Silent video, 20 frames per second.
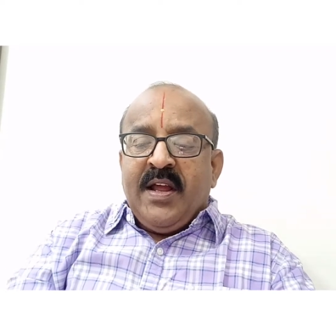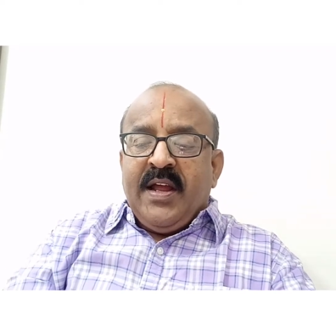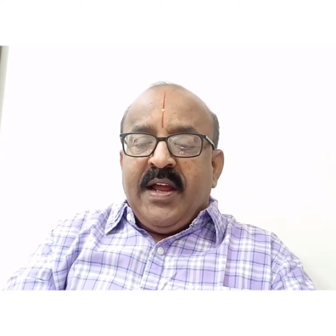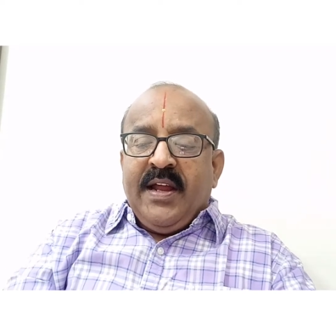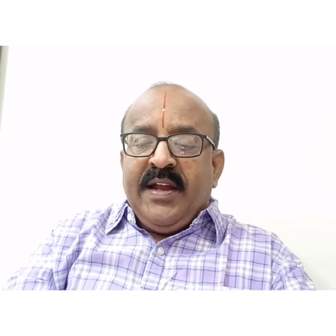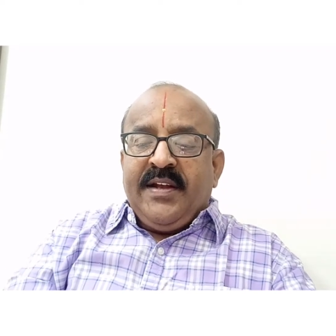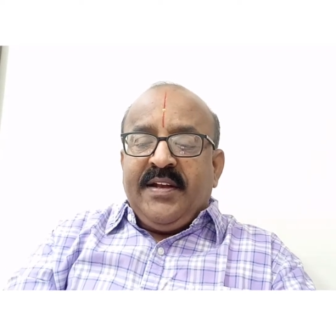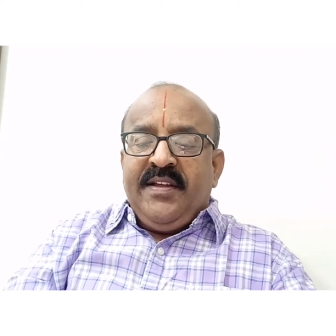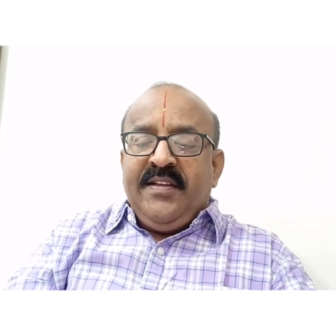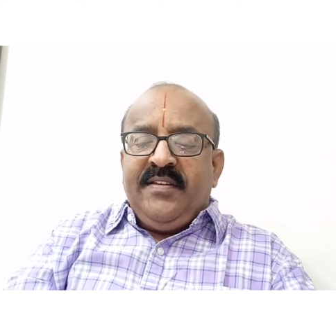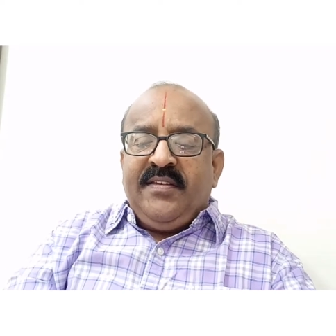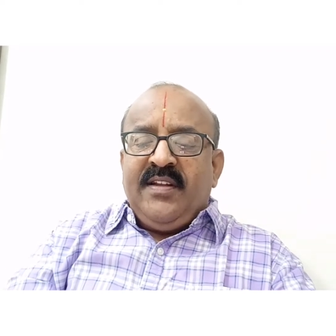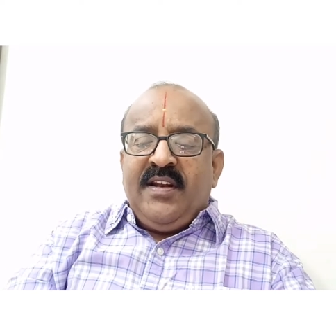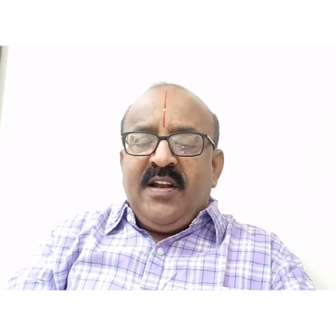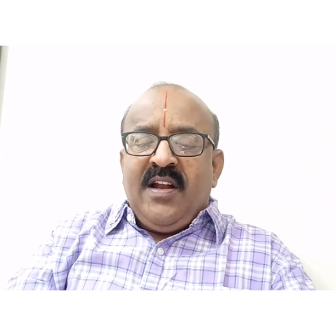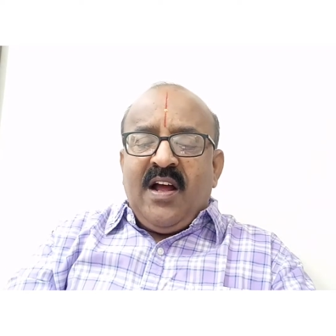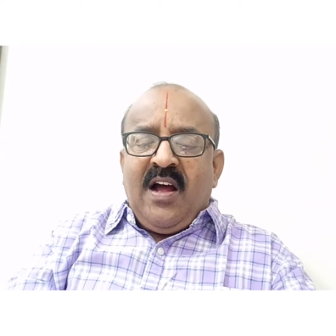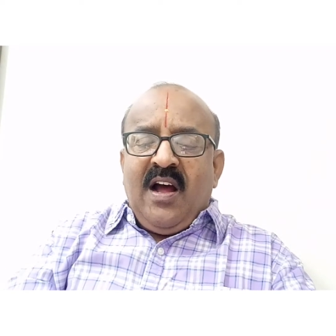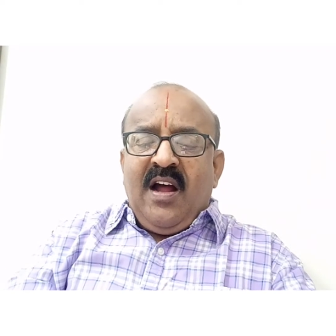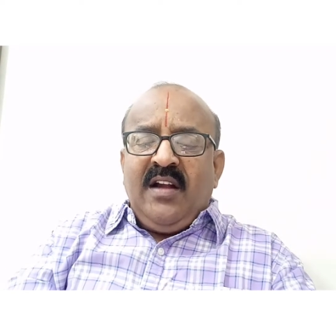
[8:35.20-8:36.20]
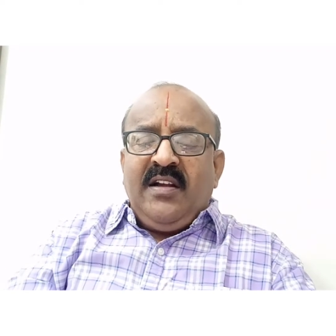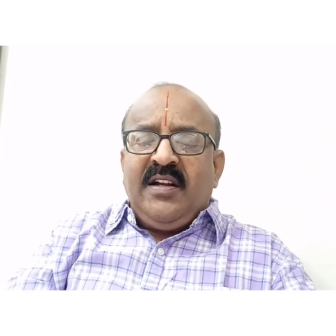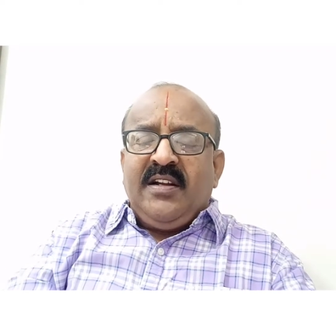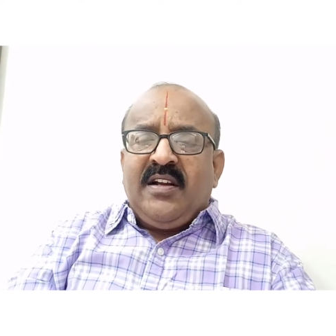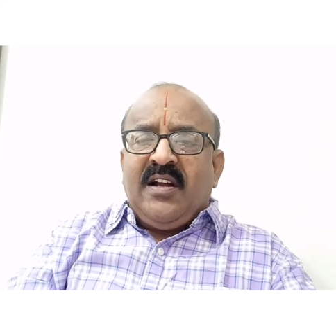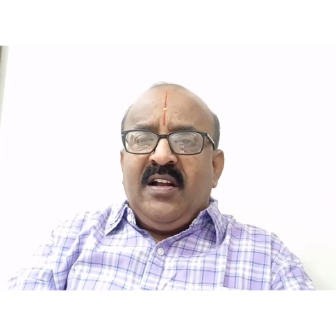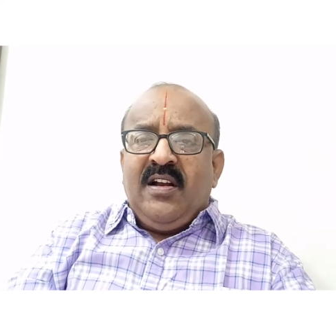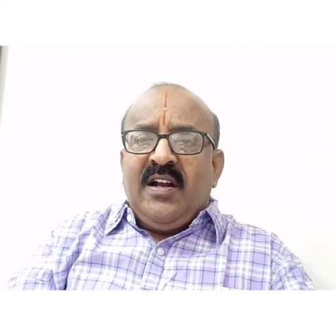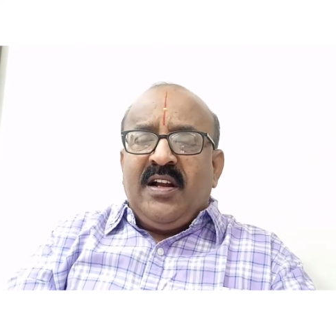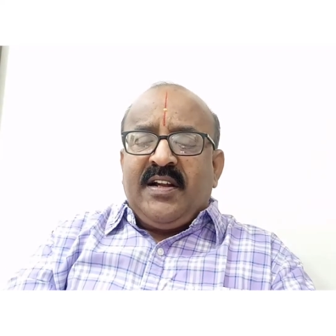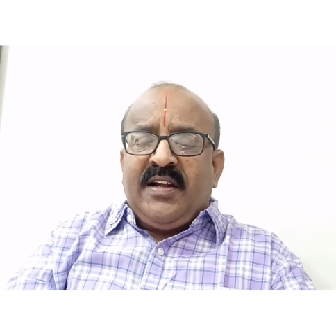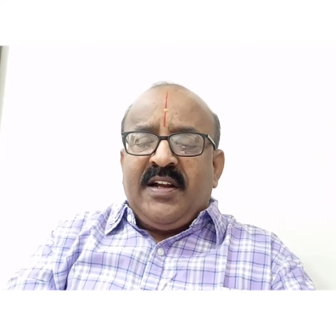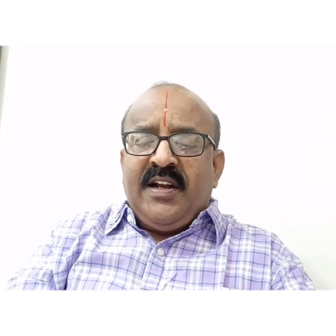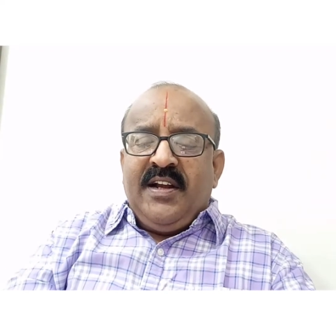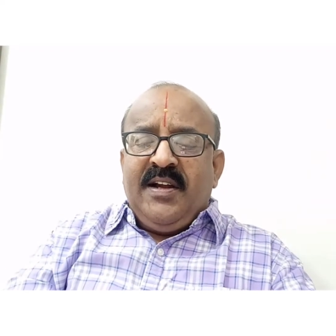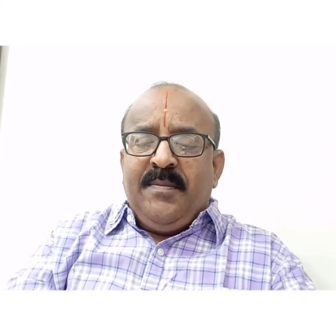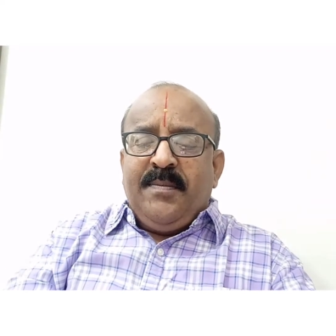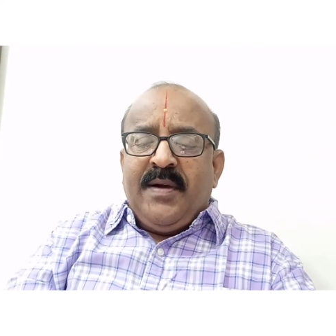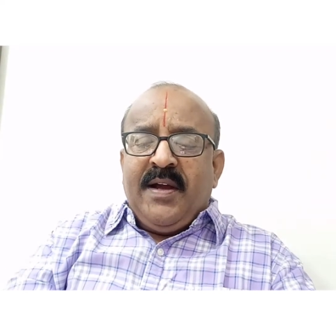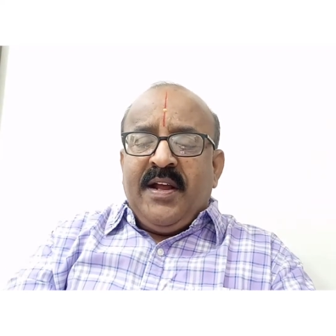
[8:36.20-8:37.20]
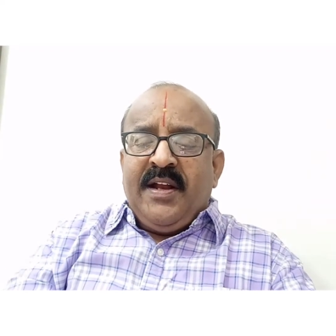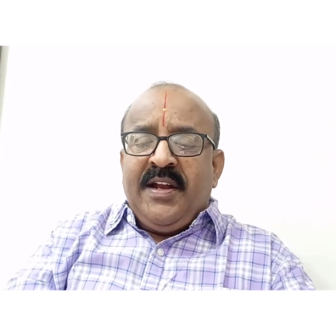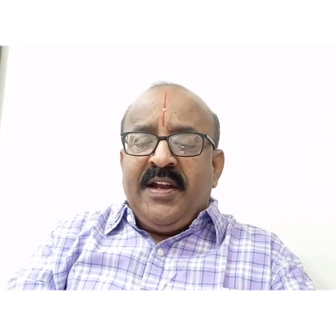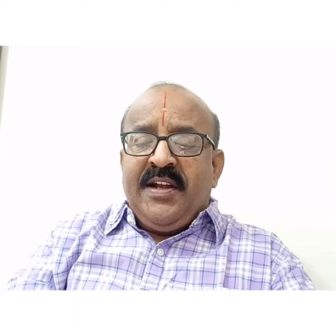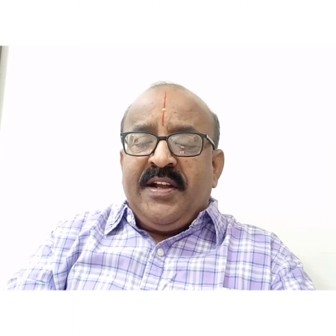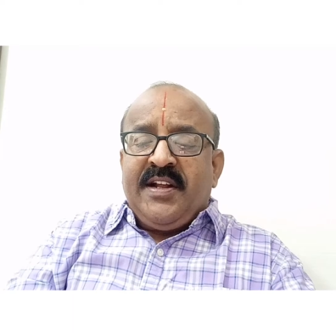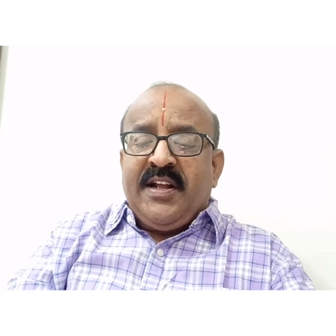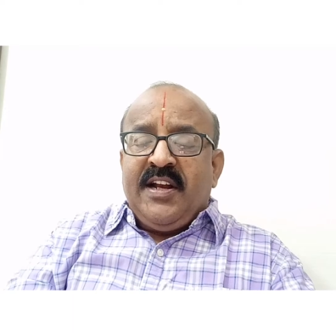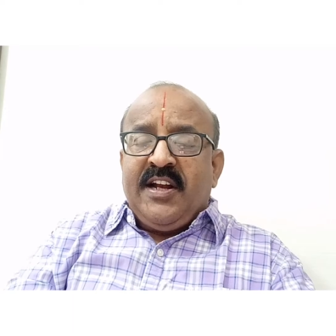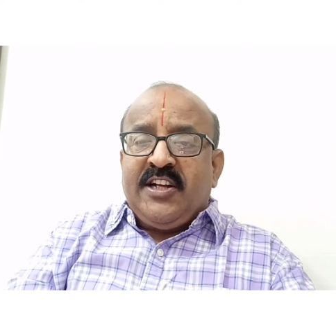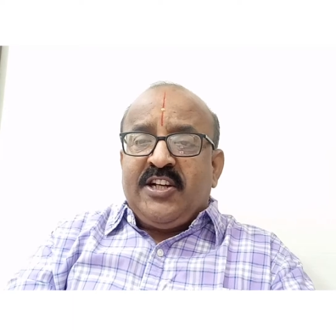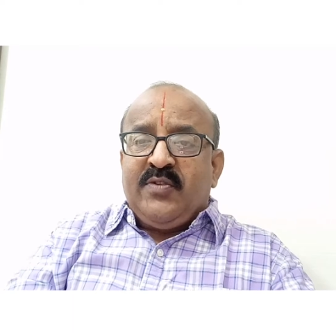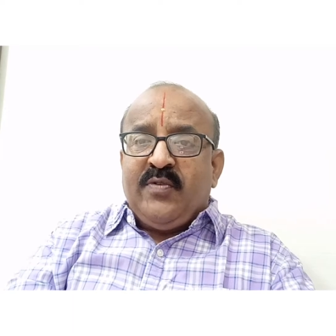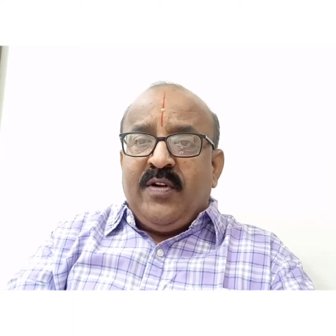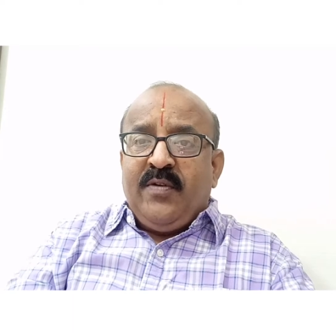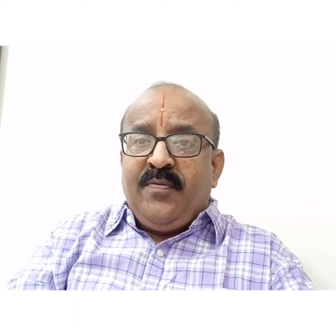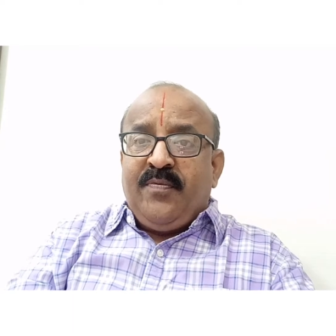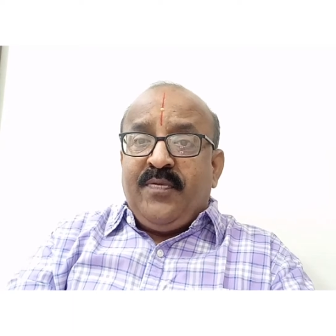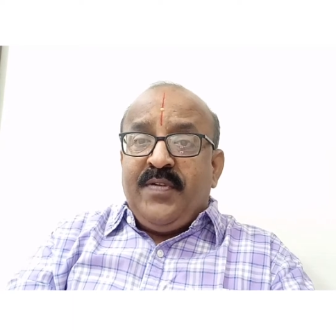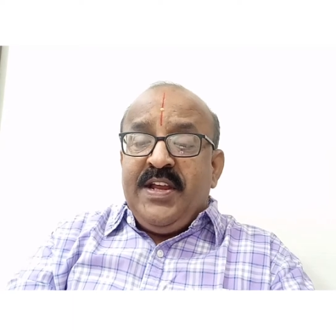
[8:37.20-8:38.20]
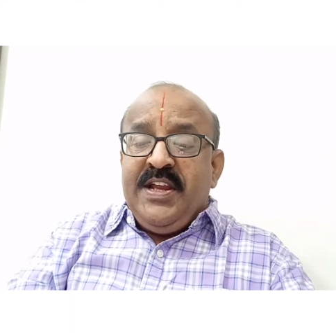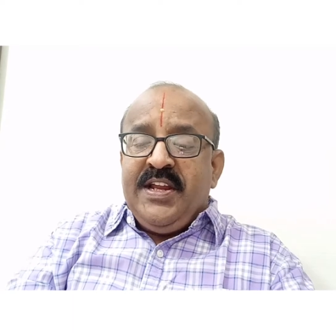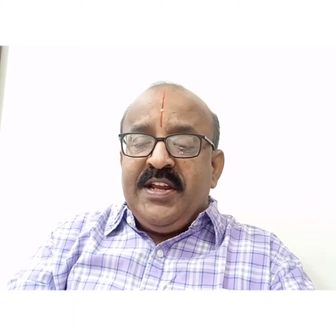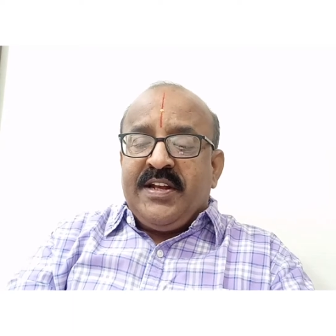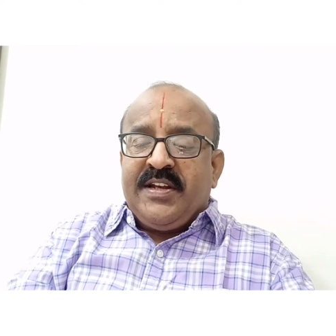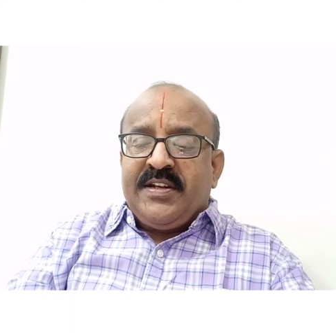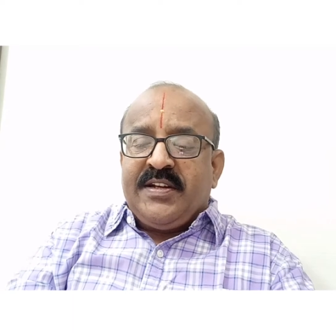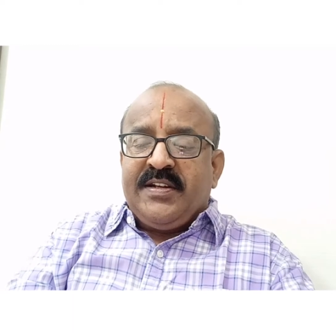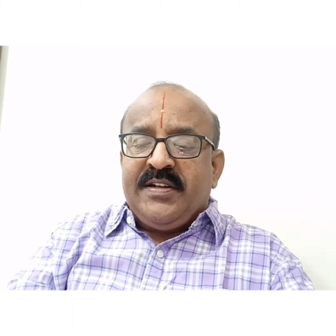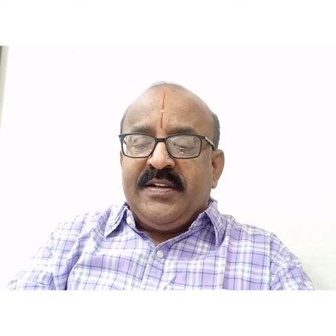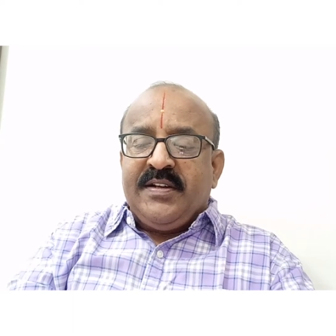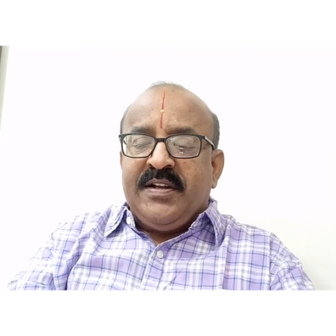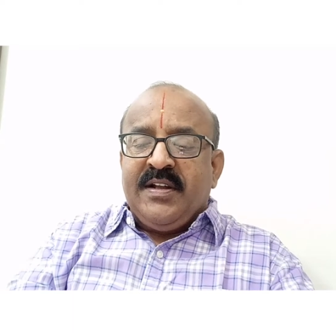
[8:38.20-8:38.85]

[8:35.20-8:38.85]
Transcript: It is not at all attained by an intellectual feat.